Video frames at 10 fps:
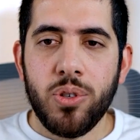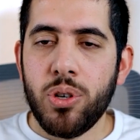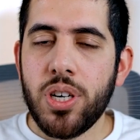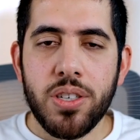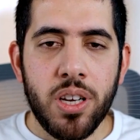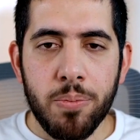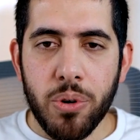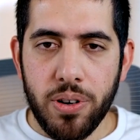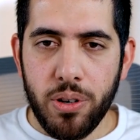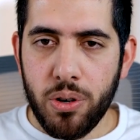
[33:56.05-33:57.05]
You're just a
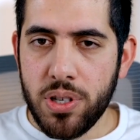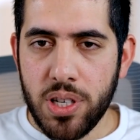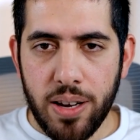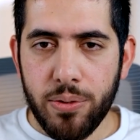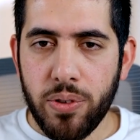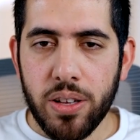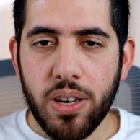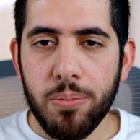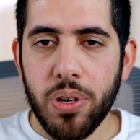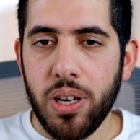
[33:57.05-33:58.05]
number. You're a slave to that
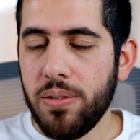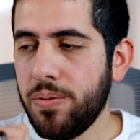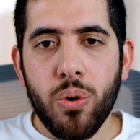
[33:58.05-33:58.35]
company.